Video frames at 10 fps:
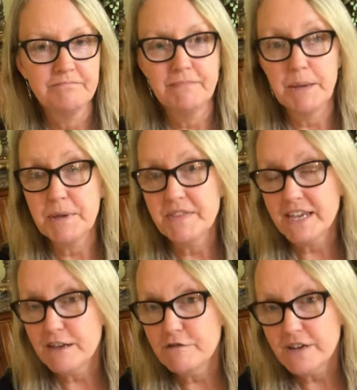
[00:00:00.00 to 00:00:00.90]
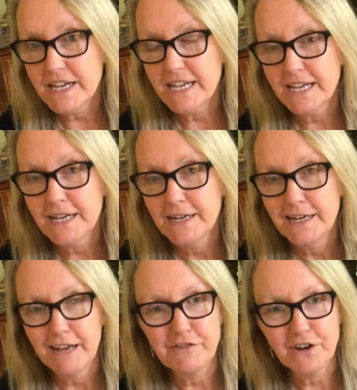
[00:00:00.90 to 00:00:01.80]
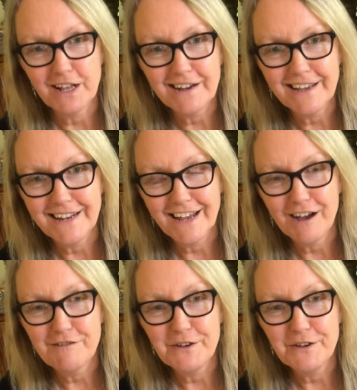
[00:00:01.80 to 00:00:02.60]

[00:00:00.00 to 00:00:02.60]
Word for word: Maybe in the evening, if you're lucky enough,